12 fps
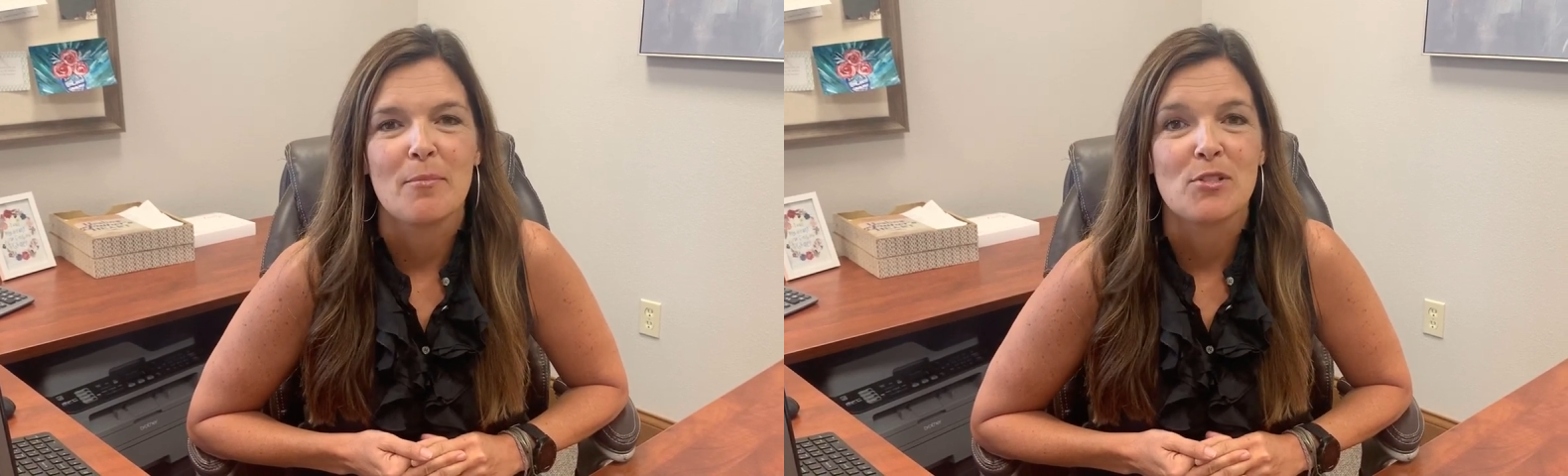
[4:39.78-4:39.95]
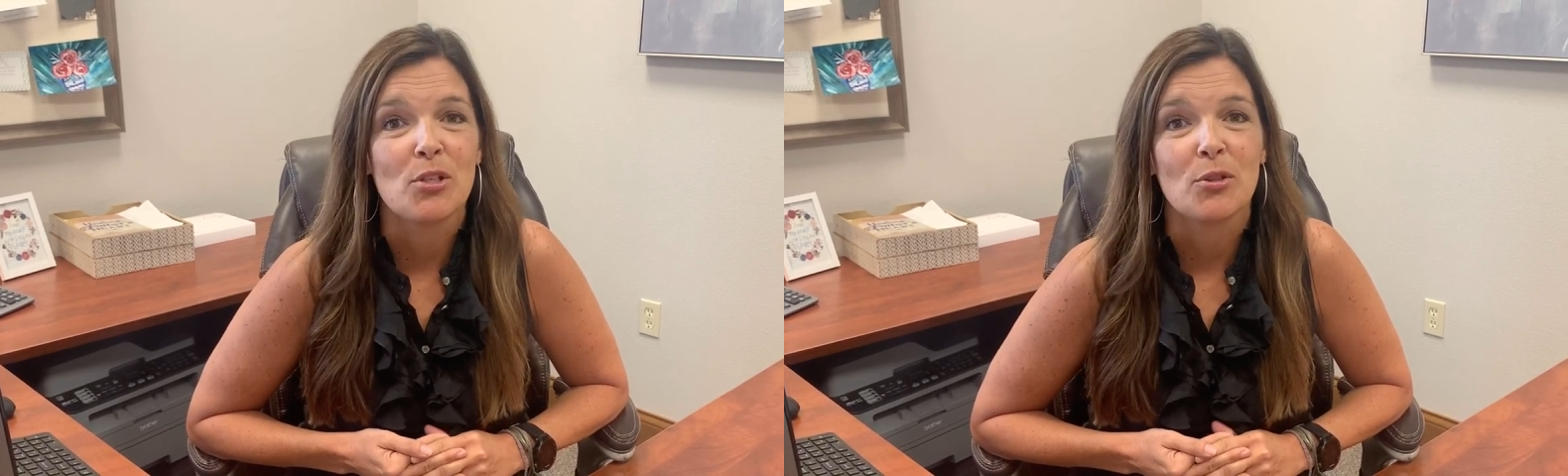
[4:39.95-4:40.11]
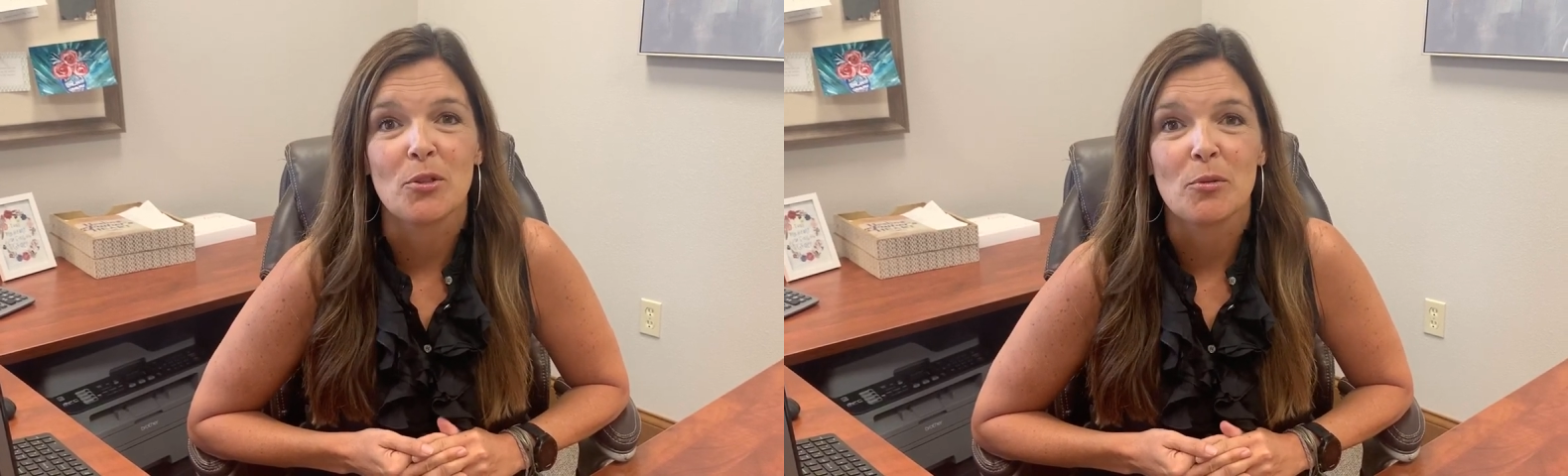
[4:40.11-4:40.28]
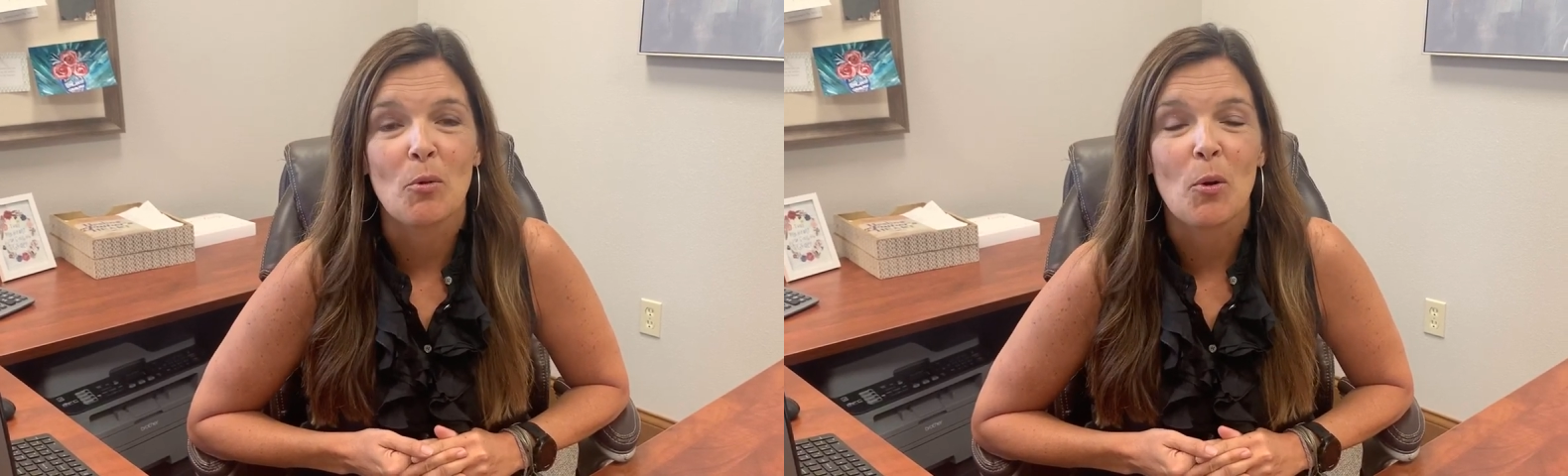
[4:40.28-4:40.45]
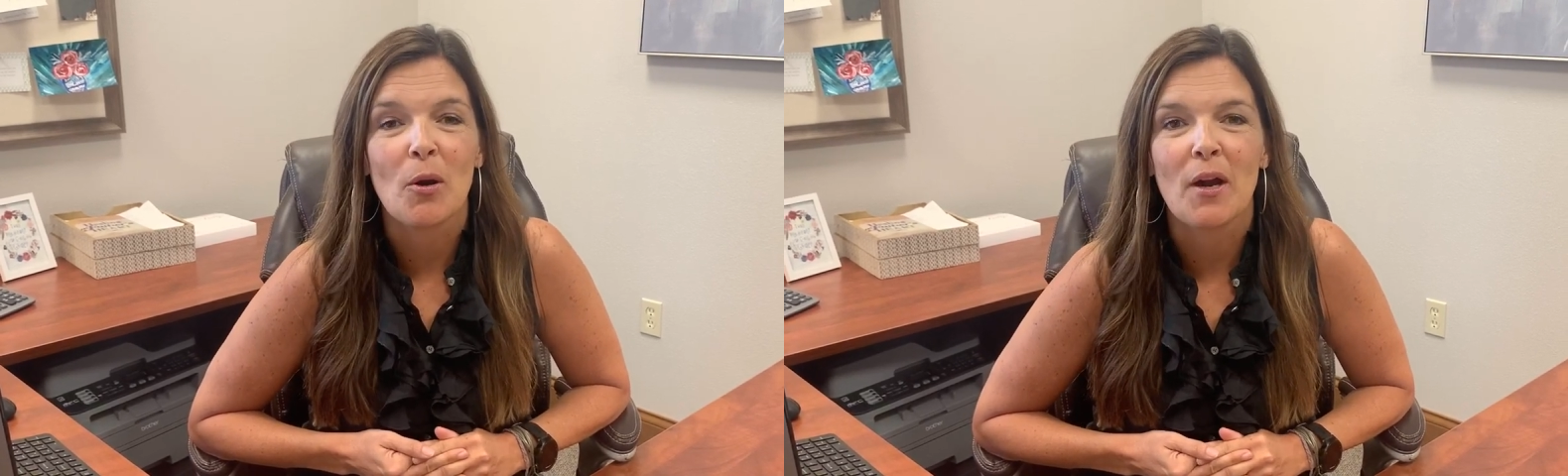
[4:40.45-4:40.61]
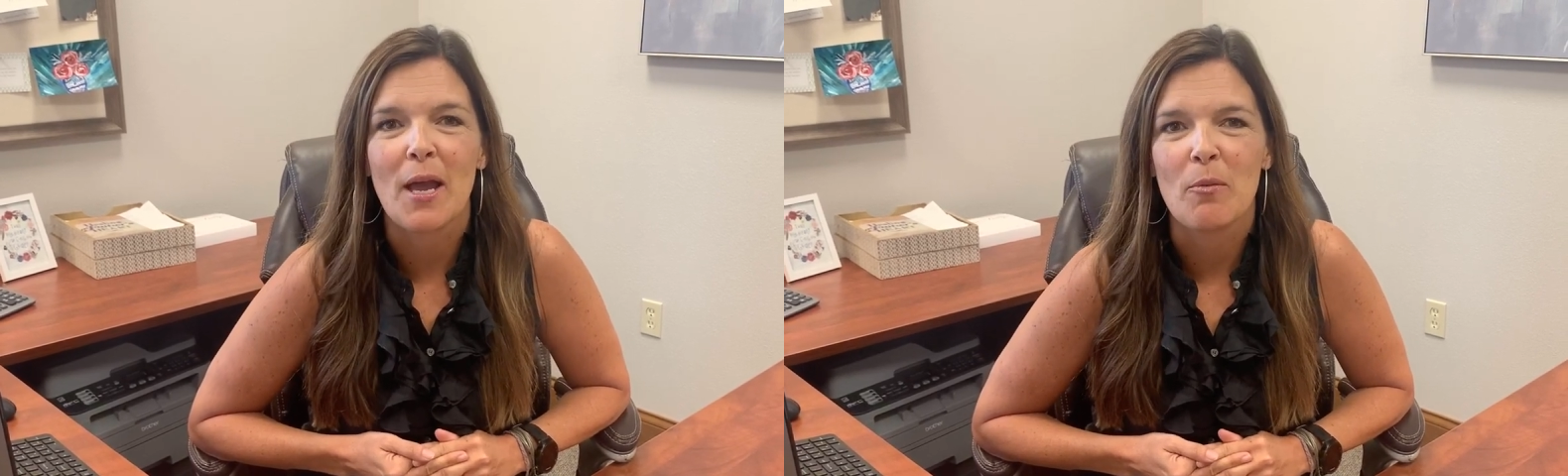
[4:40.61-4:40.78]
to learn
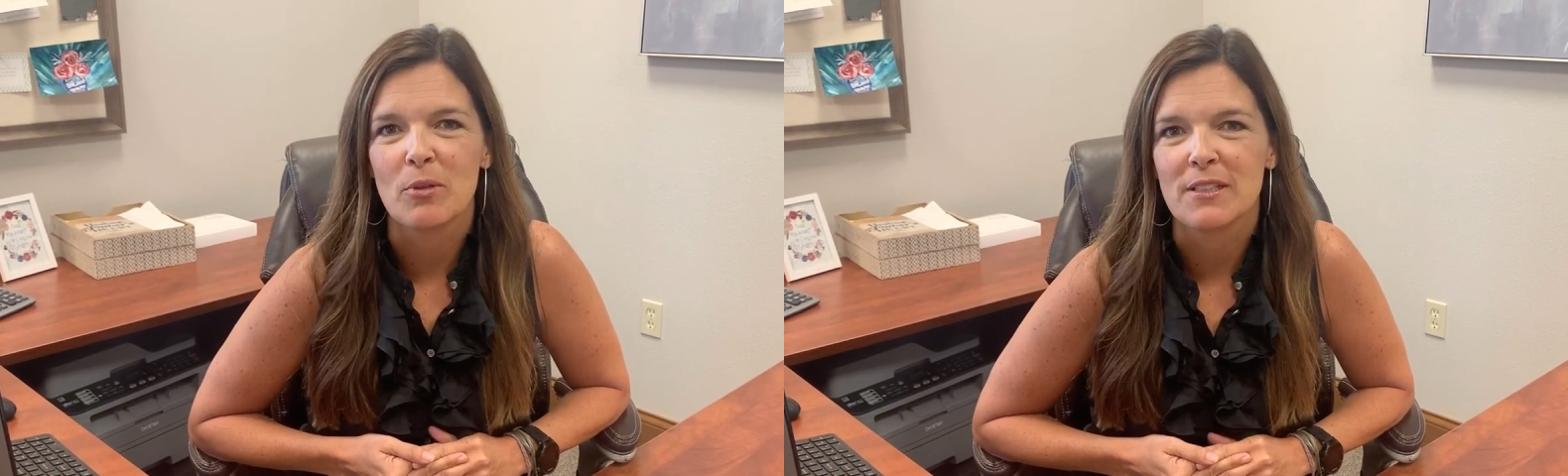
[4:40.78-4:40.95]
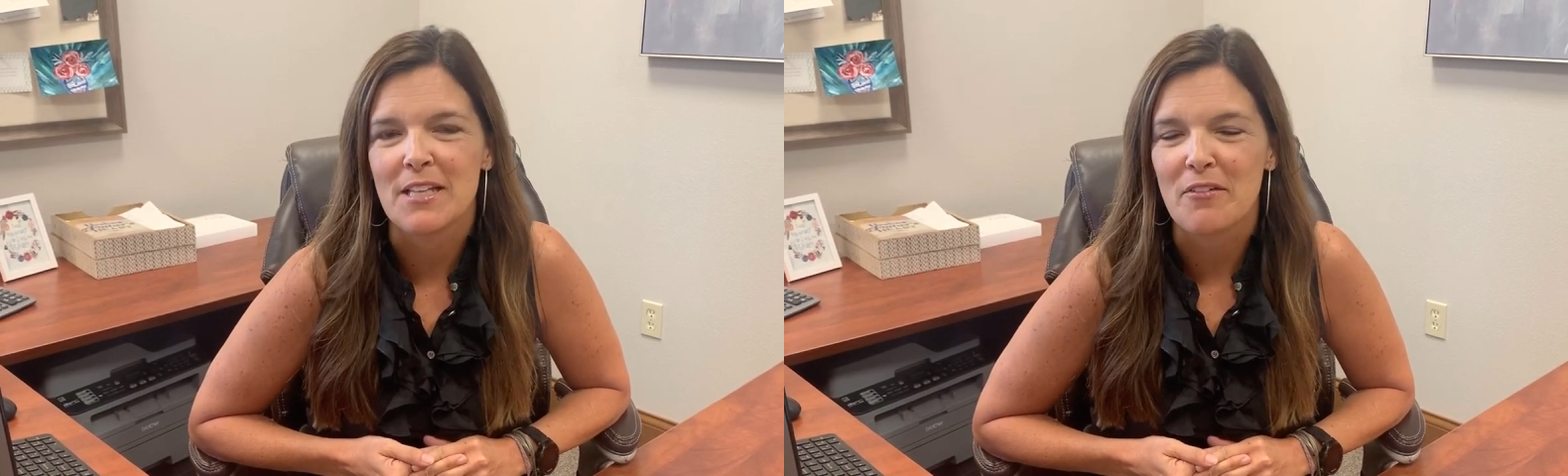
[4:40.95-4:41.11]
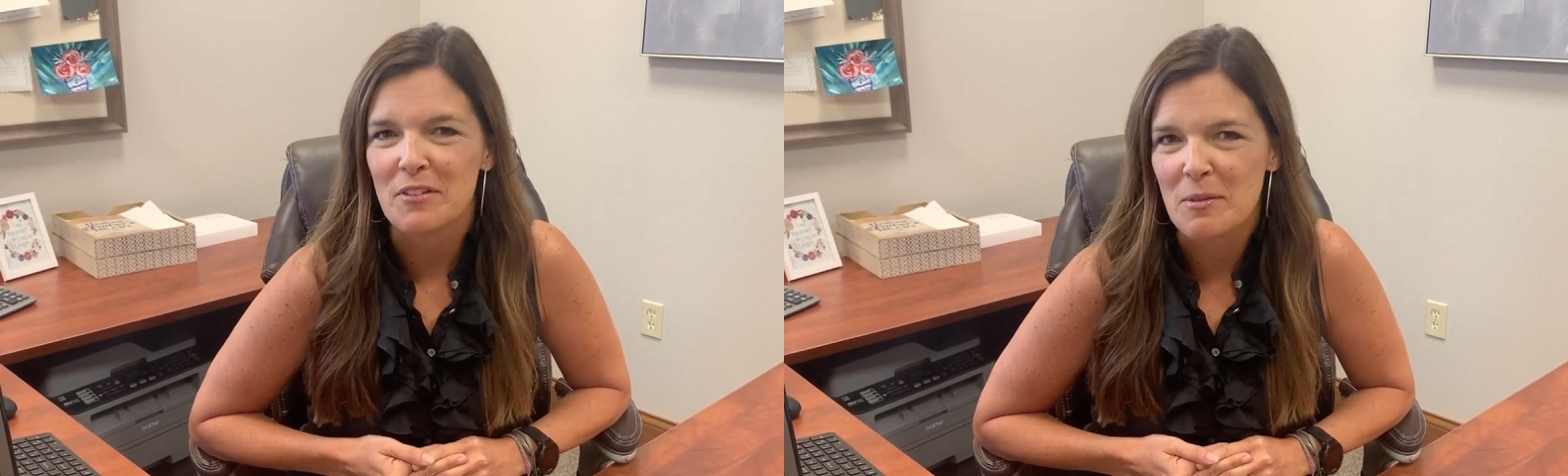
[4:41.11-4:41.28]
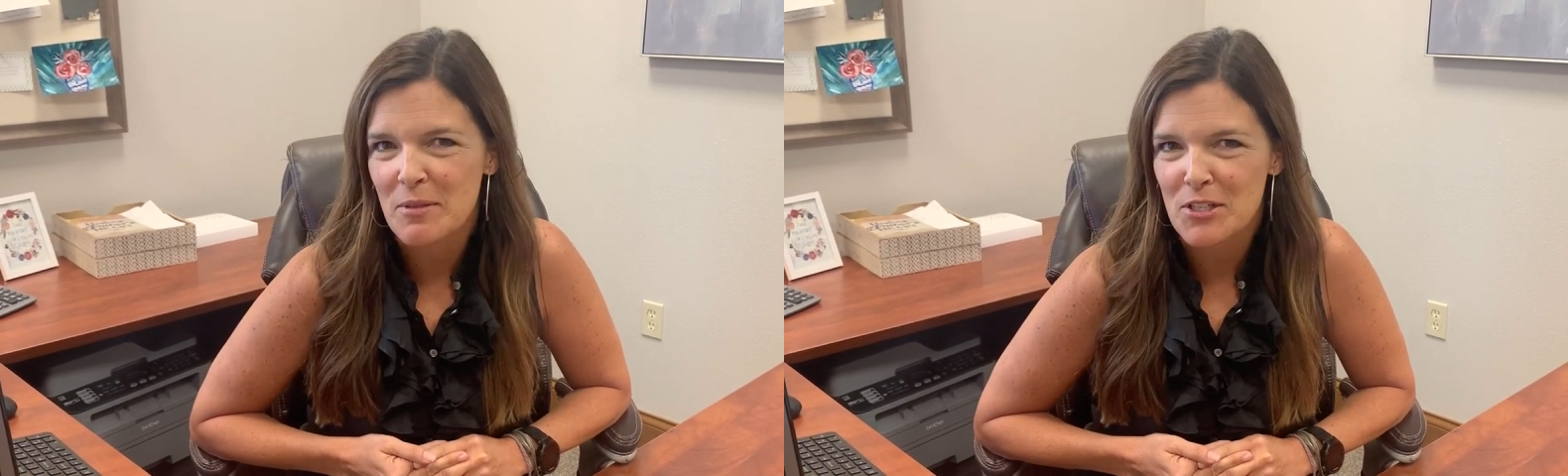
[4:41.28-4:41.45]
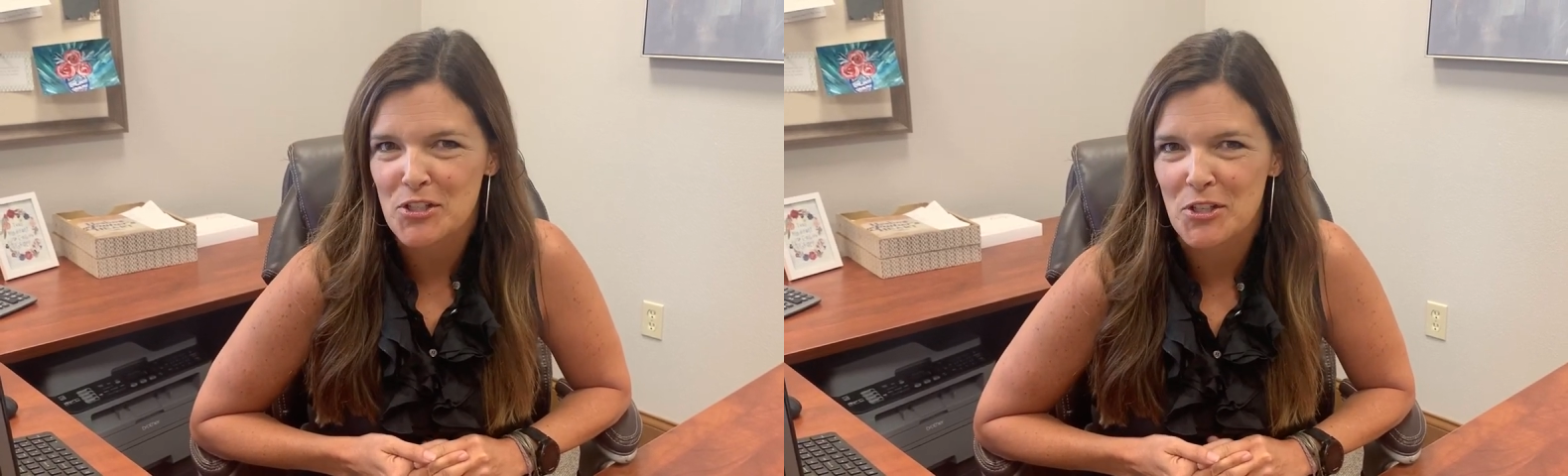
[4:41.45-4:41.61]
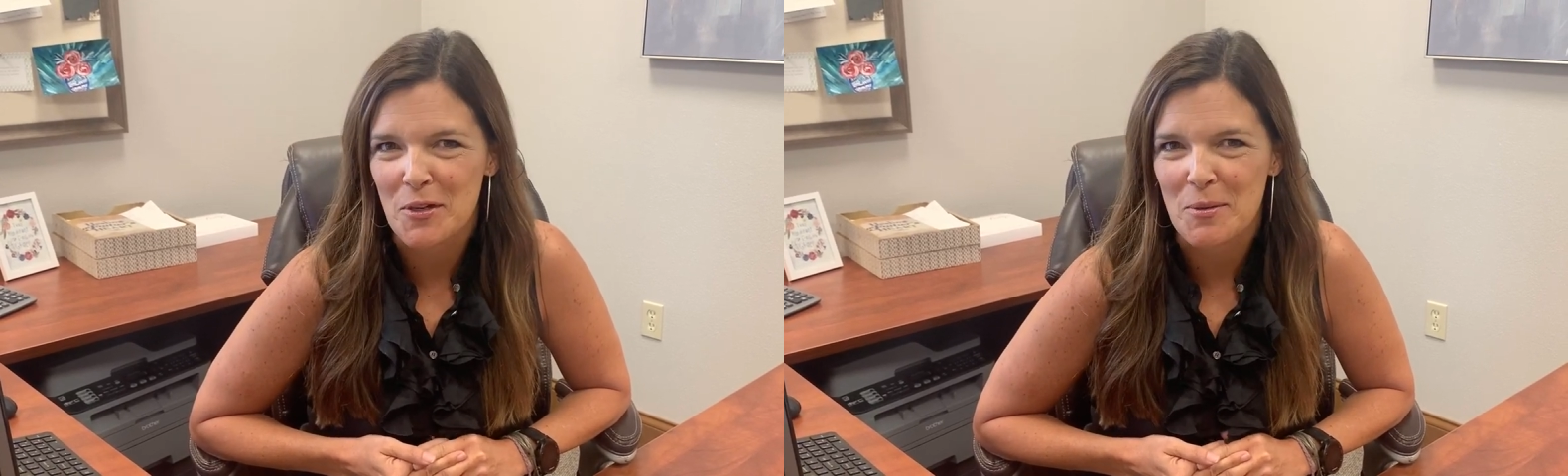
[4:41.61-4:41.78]
more, and we'll definitely be
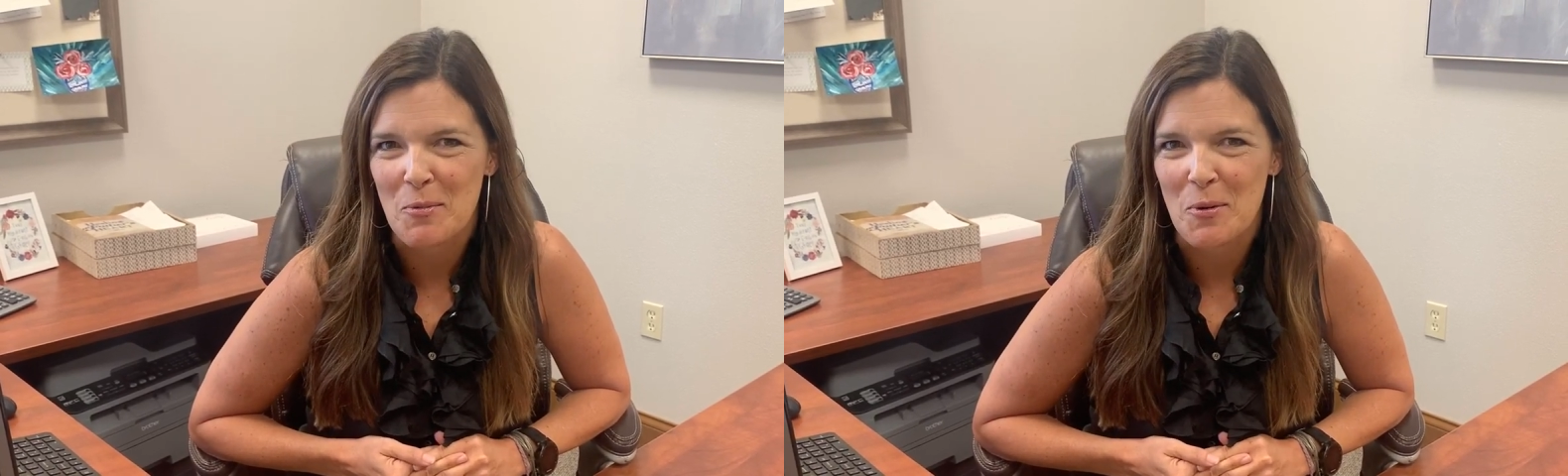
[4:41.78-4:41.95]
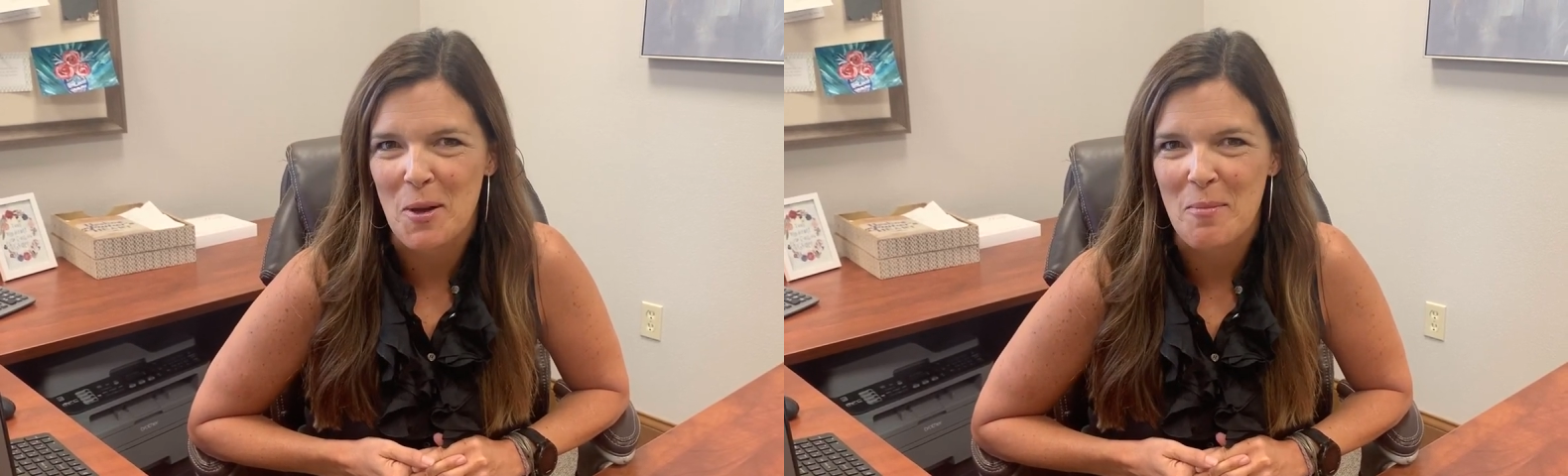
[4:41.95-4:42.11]
sharing more